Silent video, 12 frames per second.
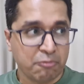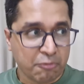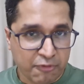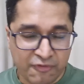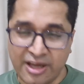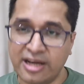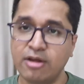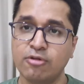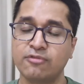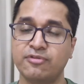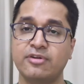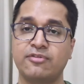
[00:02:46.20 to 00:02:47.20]
Very
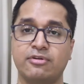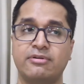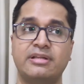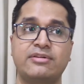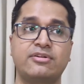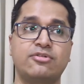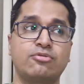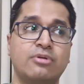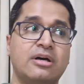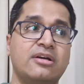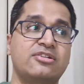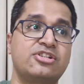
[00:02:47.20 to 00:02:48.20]
good influencers who
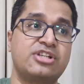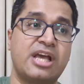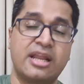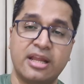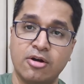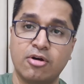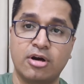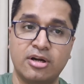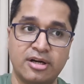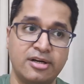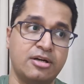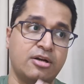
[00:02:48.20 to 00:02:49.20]
are sharing
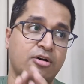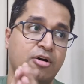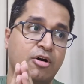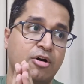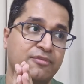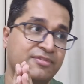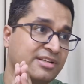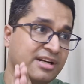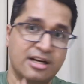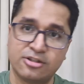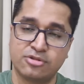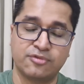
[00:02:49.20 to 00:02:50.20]
content with
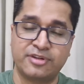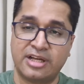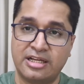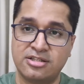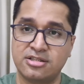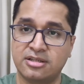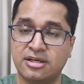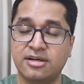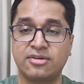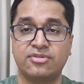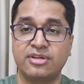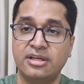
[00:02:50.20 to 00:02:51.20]
regards to financial
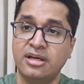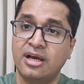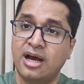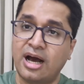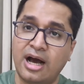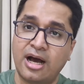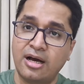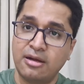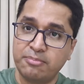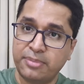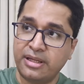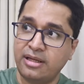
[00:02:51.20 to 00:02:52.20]
literacy
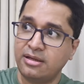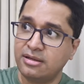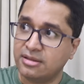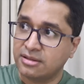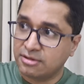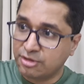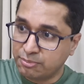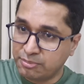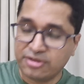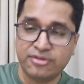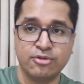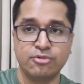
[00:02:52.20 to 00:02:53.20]
are being
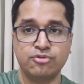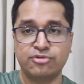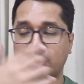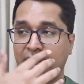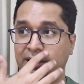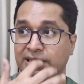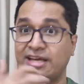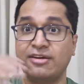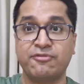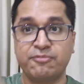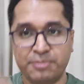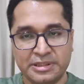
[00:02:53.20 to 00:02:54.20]
misused
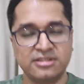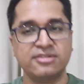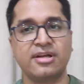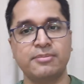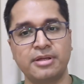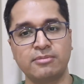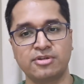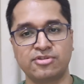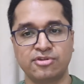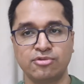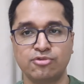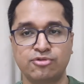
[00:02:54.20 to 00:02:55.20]
their pictures are being
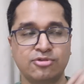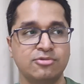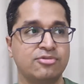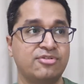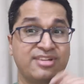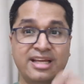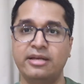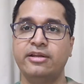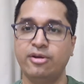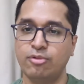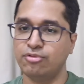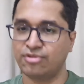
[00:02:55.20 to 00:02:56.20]
misused to sell
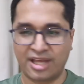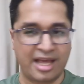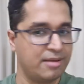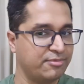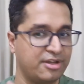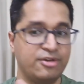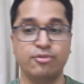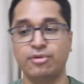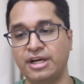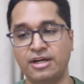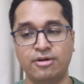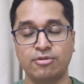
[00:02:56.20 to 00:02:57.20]
you scams and you
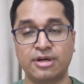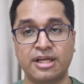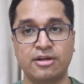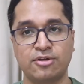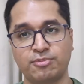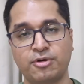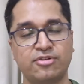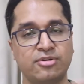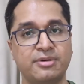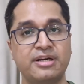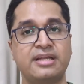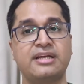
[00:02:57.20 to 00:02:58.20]
need to take
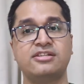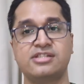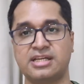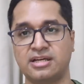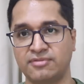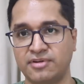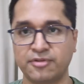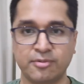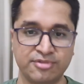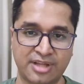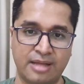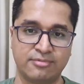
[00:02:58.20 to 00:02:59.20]
responsibility and stay away
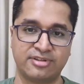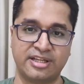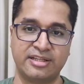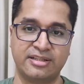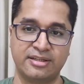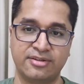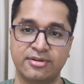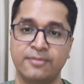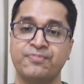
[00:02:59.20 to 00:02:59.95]
from scams like these